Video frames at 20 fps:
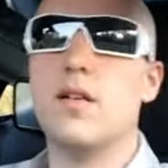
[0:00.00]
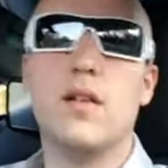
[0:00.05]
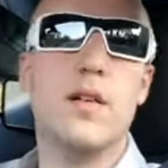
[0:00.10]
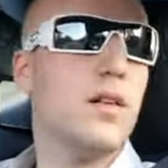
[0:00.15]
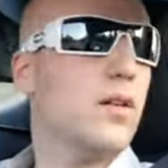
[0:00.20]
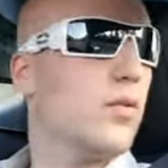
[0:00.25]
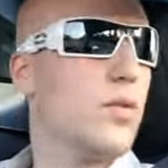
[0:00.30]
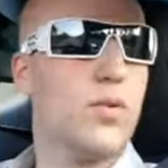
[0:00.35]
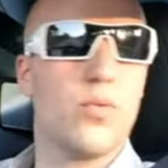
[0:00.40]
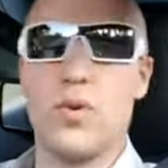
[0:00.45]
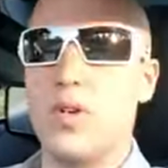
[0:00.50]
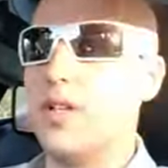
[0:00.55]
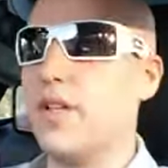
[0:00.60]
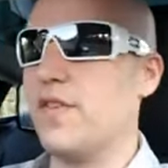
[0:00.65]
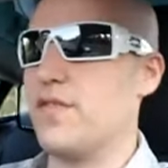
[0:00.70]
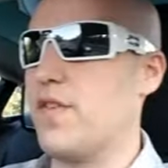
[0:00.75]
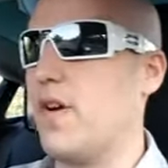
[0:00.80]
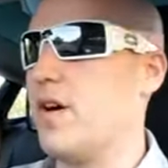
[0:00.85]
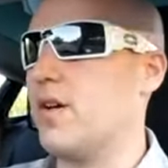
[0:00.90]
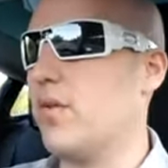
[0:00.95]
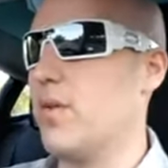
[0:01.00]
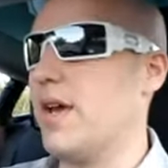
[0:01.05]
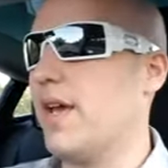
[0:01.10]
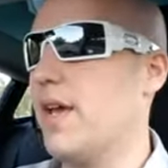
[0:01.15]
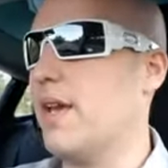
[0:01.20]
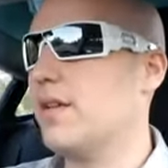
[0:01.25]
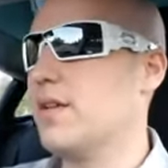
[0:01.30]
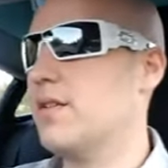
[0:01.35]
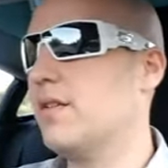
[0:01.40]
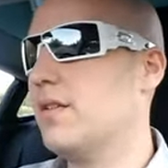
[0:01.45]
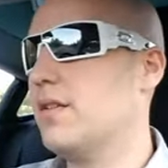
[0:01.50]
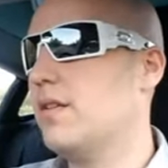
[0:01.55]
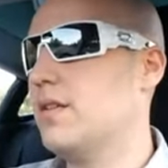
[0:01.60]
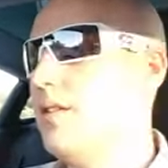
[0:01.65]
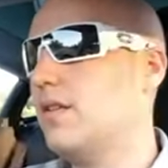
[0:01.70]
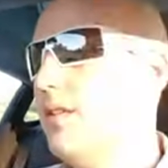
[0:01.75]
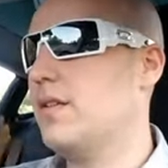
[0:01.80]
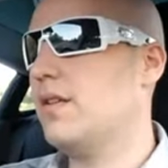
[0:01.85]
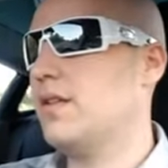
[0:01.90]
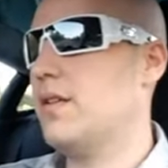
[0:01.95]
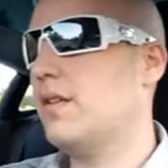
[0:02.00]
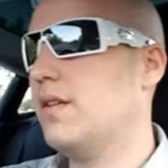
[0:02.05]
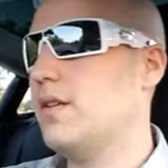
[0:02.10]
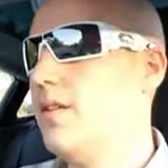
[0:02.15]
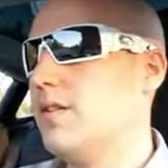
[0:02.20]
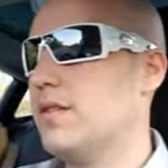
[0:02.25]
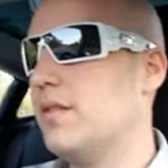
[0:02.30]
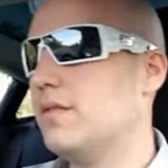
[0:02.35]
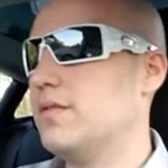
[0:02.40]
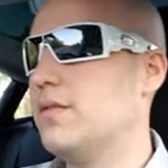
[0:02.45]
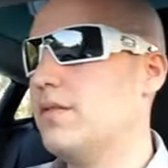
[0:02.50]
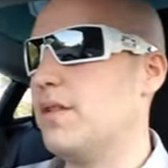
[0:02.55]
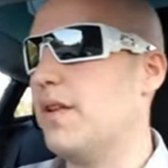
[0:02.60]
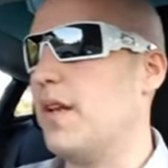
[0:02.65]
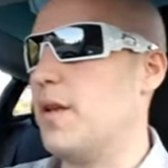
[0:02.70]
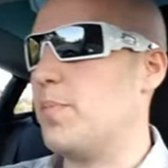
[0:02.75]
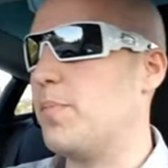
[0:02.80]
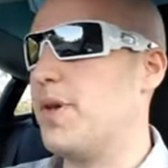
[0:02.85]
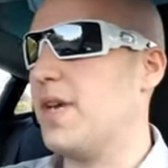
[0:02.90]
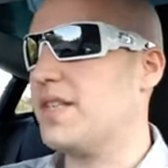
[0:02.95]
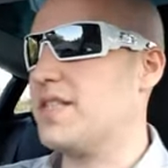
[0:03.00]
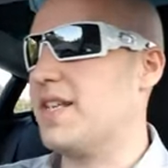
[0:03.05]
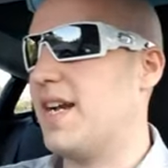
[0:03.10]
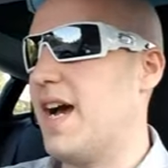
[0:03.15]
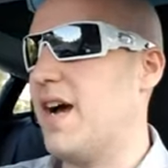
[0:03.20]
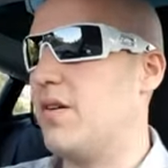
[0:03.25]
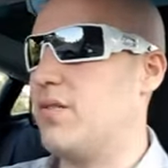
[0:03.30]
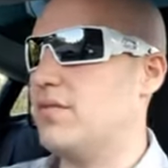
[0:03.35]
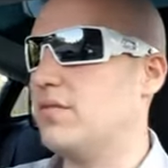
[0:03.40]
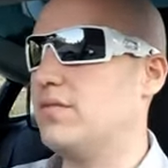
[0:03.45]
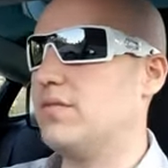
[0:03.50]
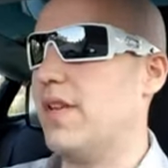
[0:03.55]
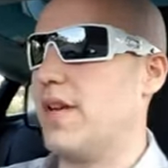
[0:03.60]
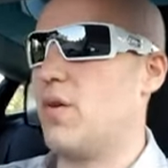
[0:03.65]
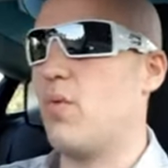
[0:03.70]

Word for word: We're really far away. And it picked it out,